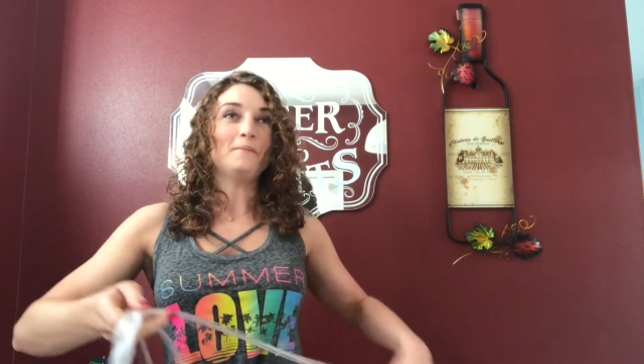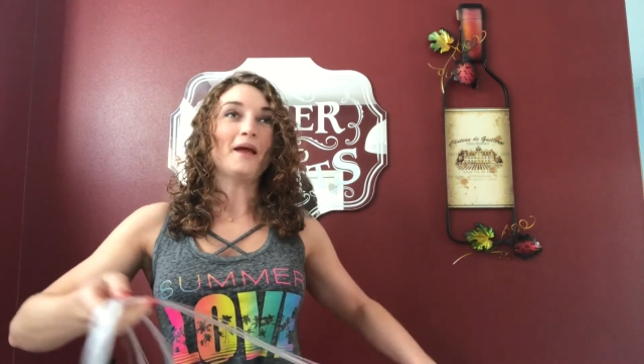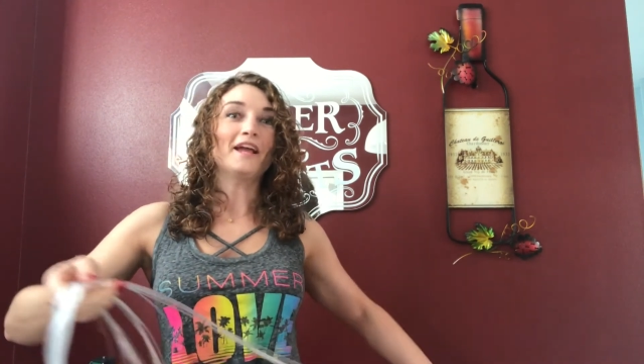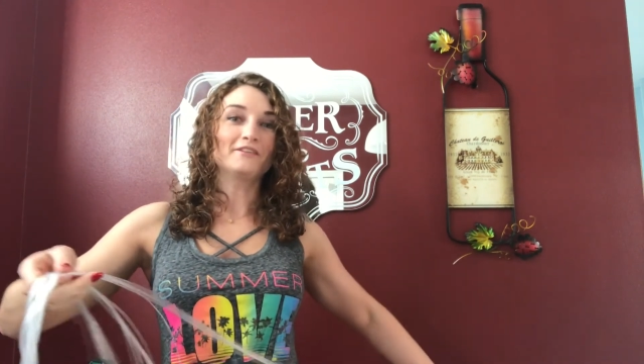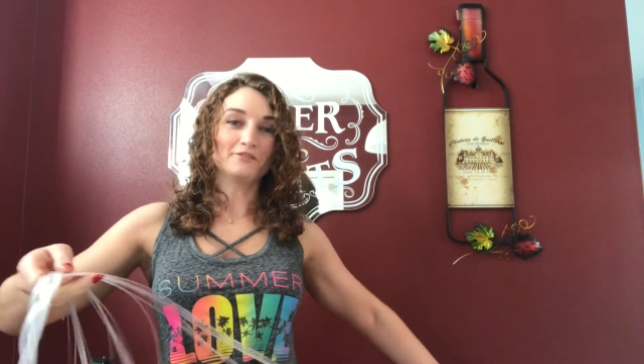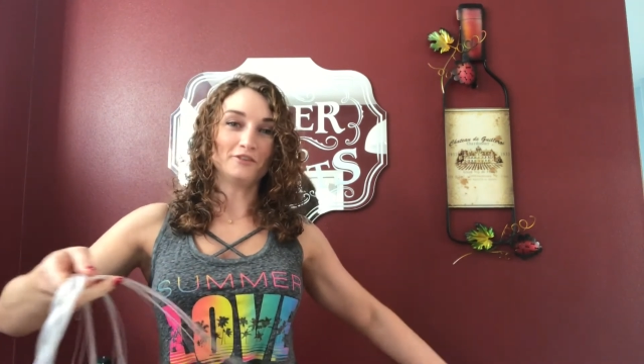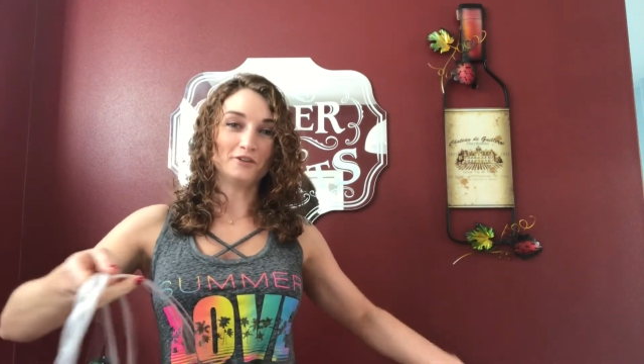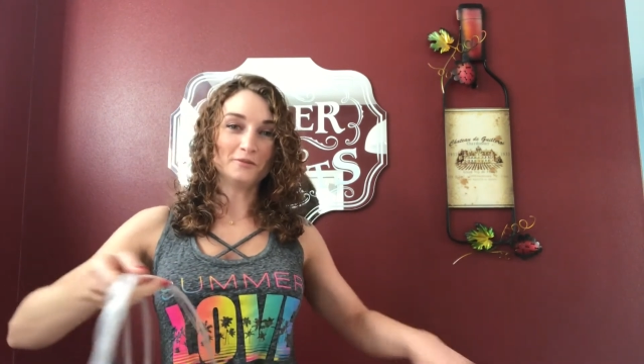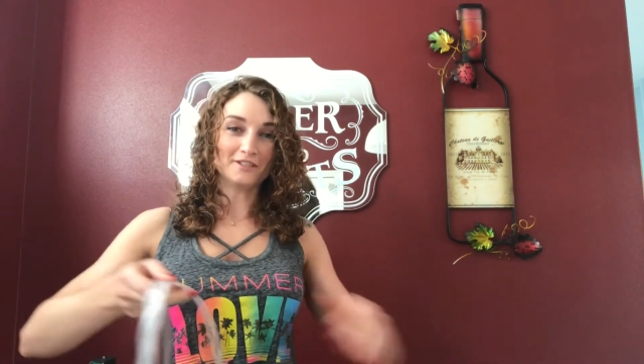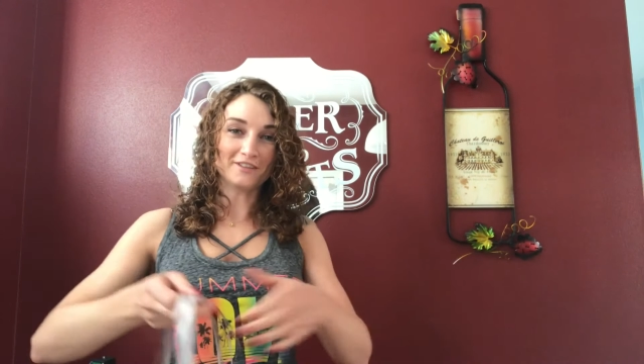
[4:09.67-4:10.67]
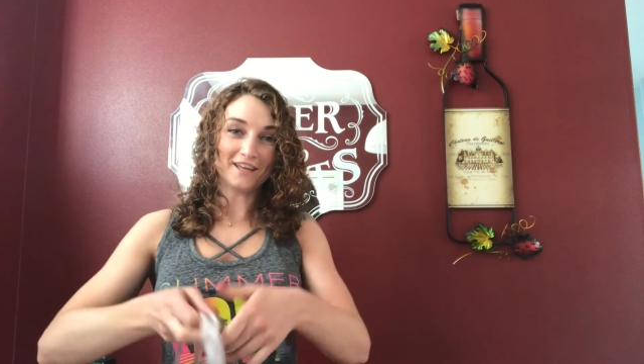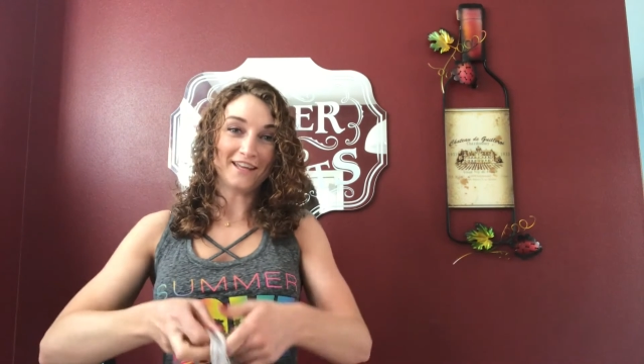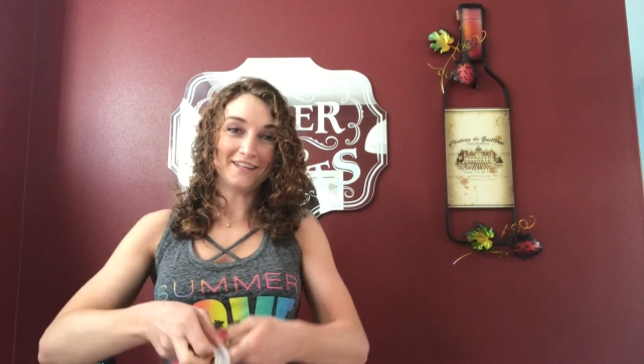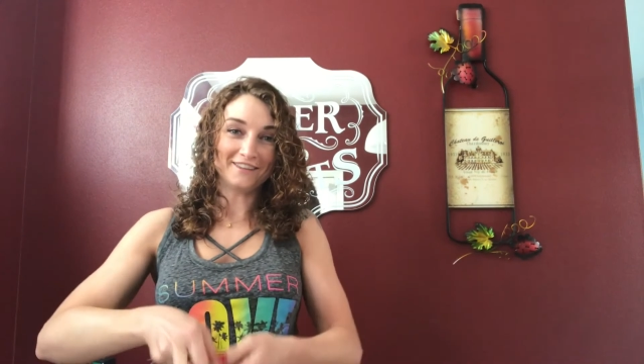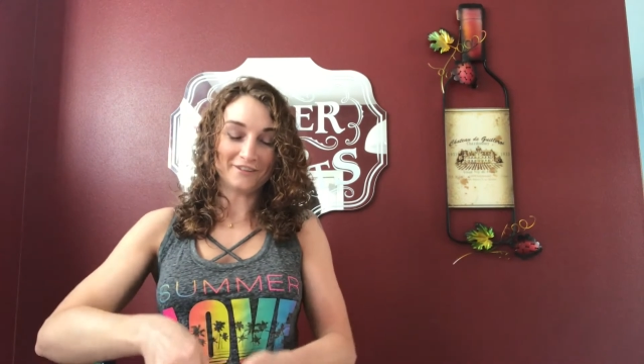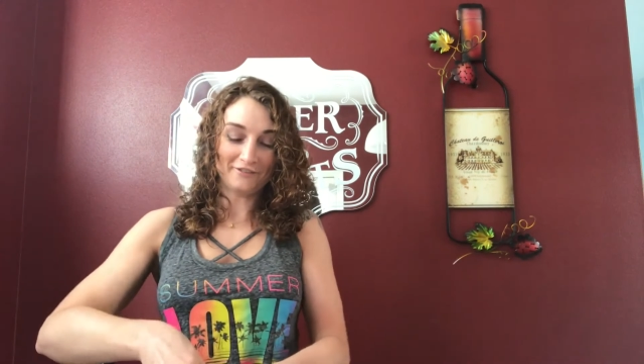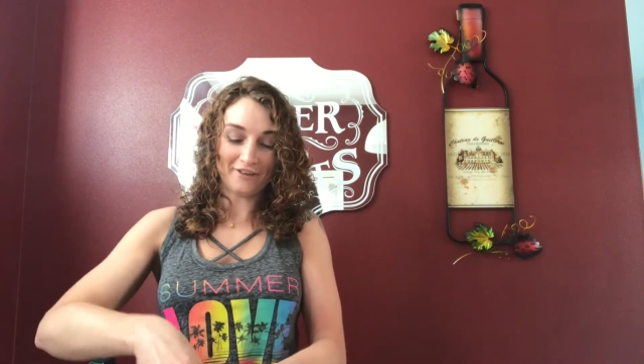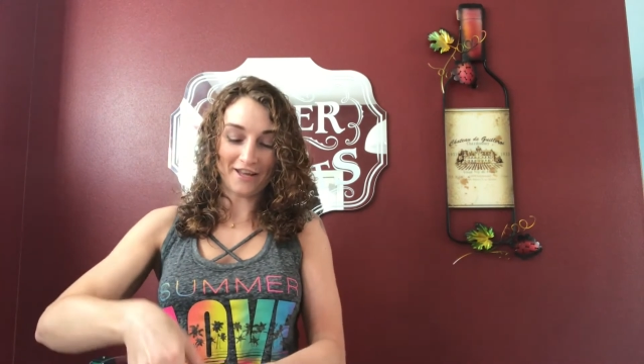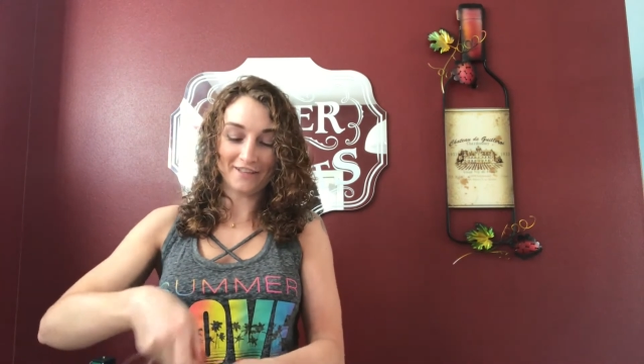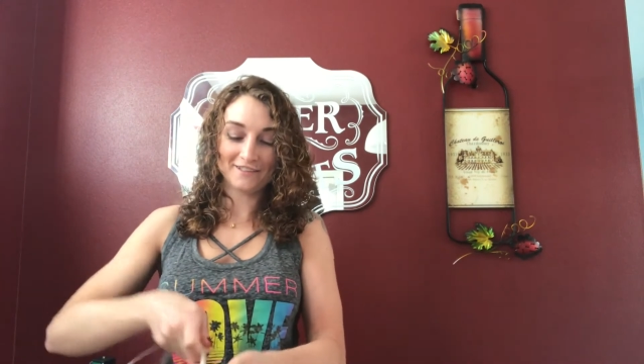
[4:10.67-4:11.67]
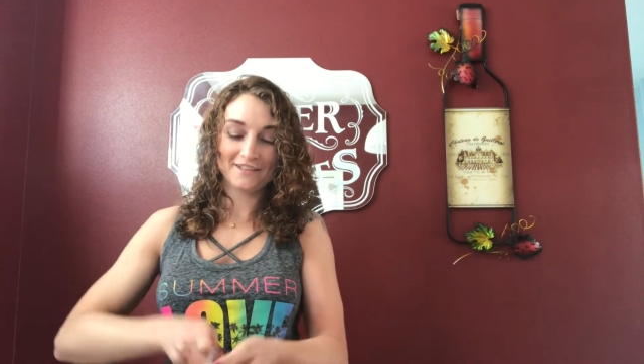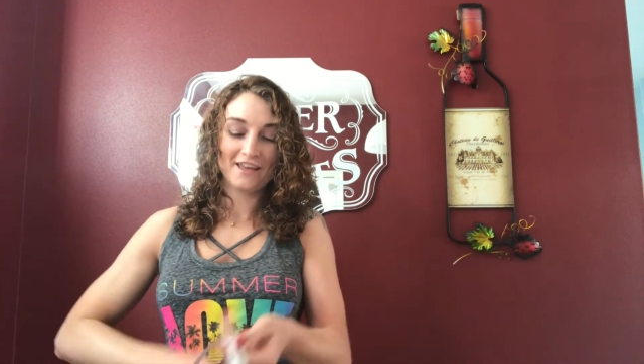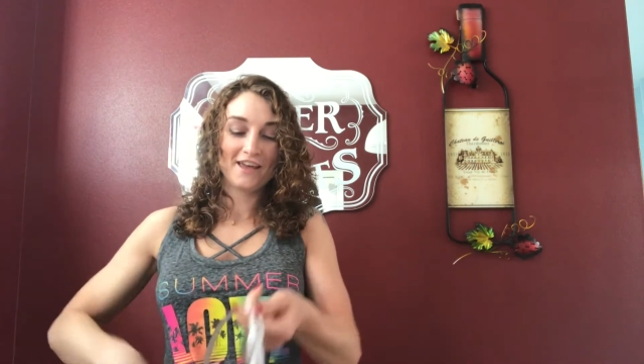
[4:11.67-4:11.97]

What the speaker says: painful when you get hit in the face.